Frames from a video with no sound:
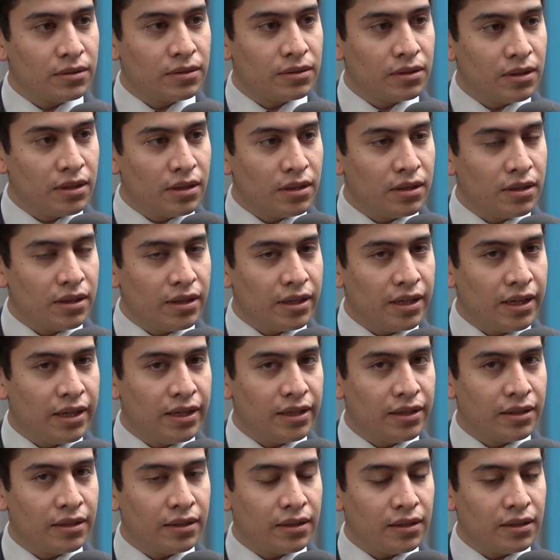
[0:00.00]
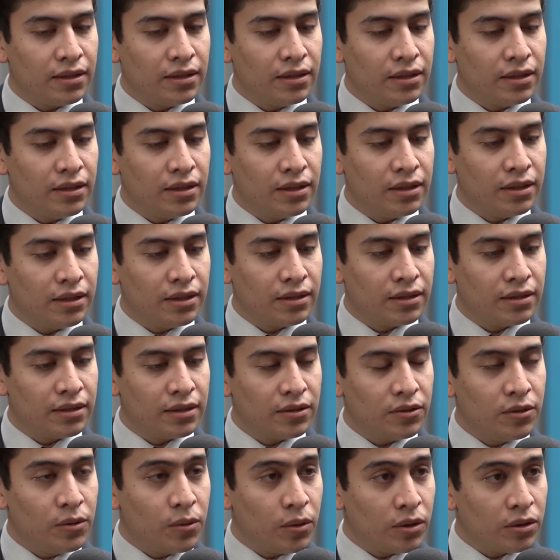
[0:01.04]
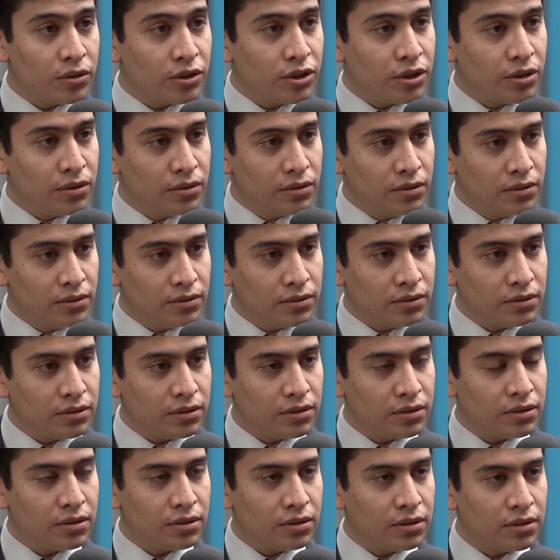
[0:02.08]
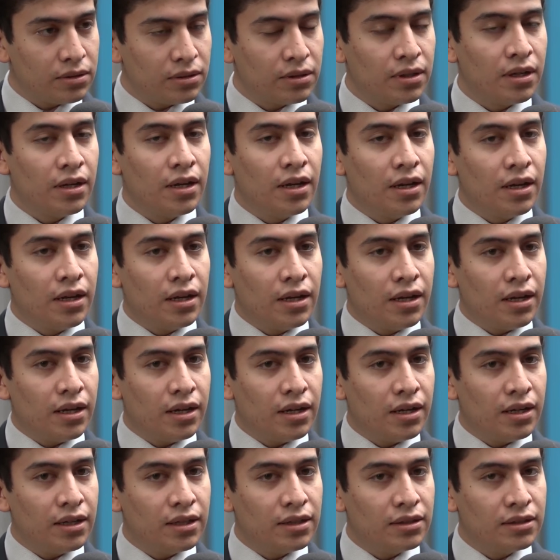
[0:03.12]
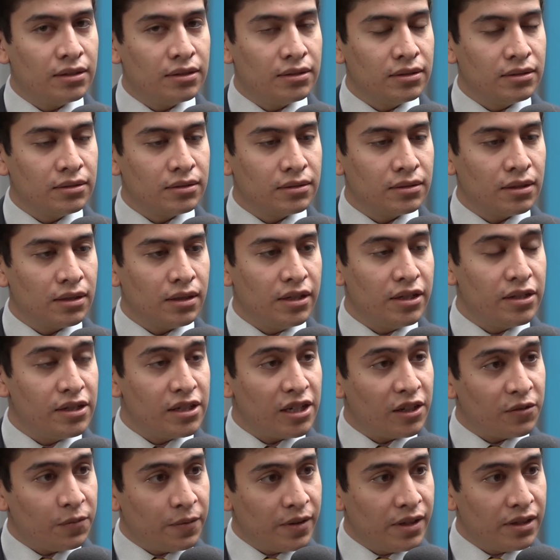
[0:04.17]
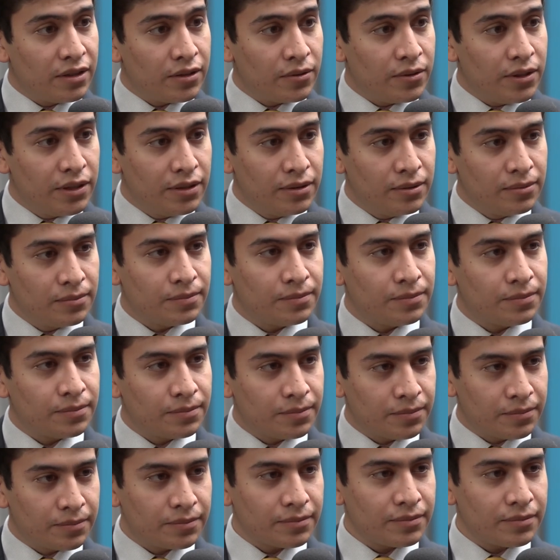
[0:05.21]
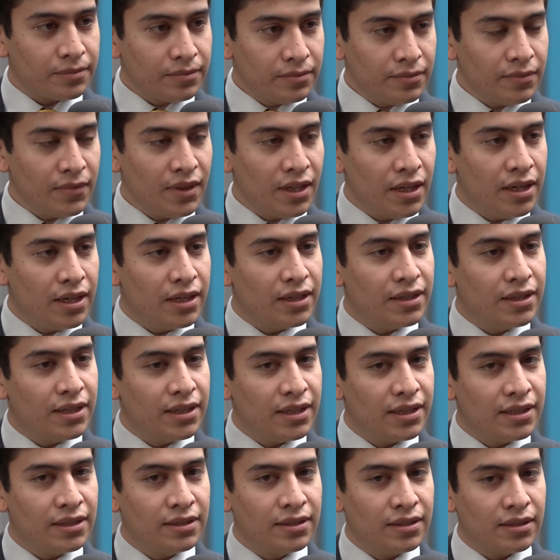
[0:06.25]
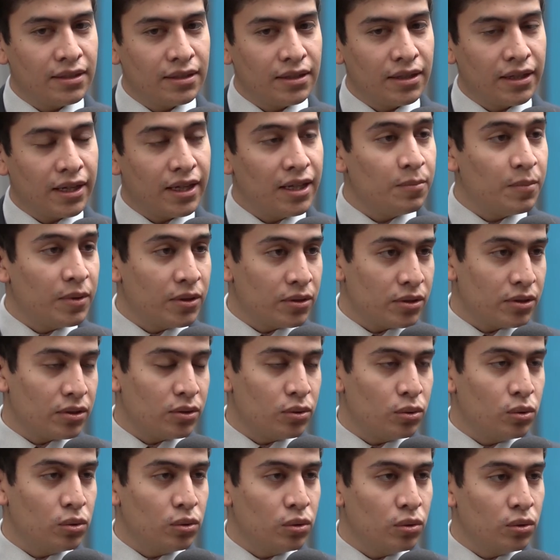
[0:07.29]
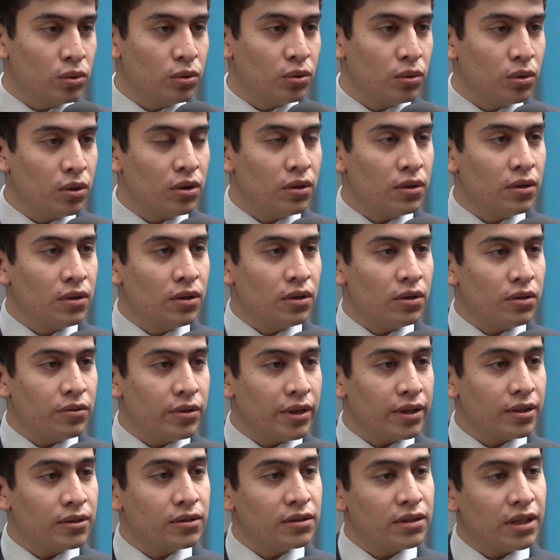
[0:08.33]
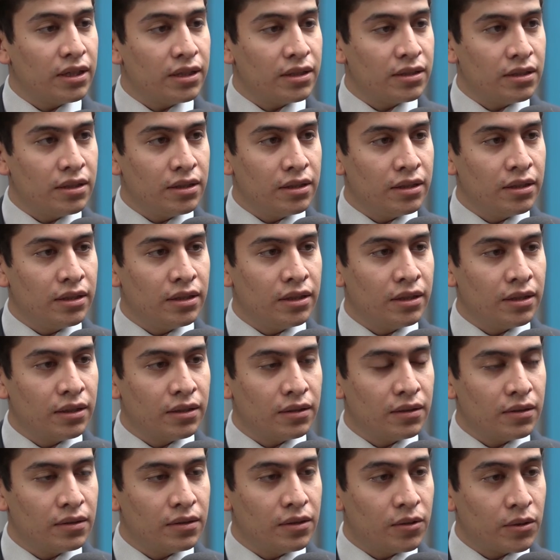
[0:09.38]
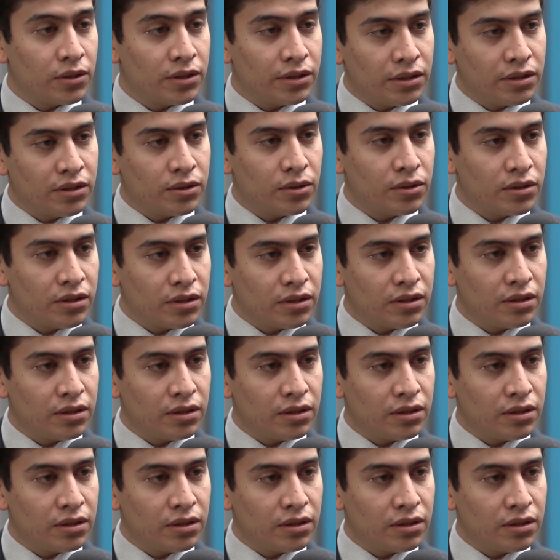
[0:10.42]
yeah, like uh, erosion mm-hmm. and linear filtering, and that help us to recognize the, the resistors